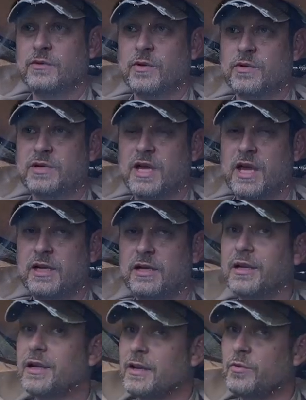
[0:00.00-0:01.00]
where it was headed,
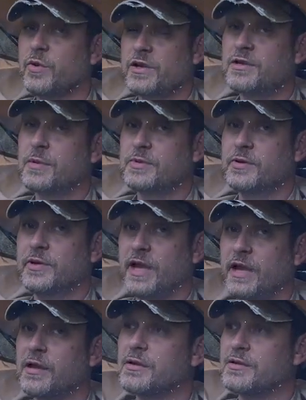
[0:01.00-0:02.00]
and it was up to an
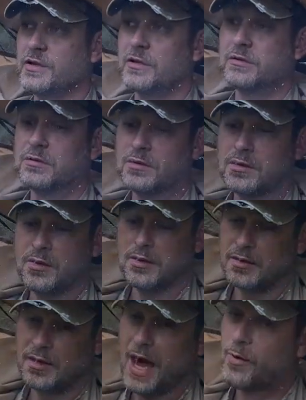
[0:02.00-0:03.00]
8. So
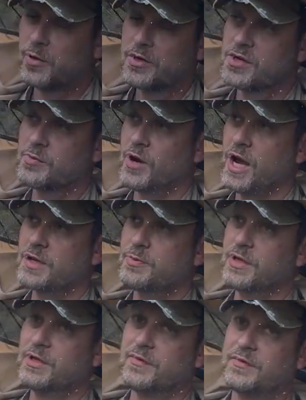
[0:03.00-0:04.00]
that wouldn't surprise
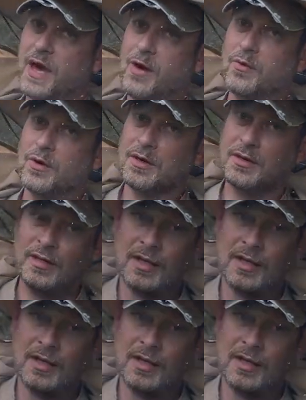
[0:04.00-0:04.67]
me if that one